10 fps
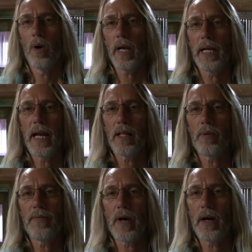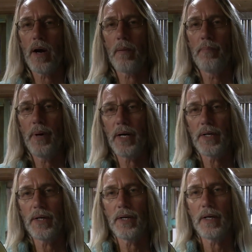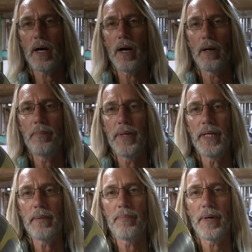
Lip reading: Okay, now that we've got our butter, our peanut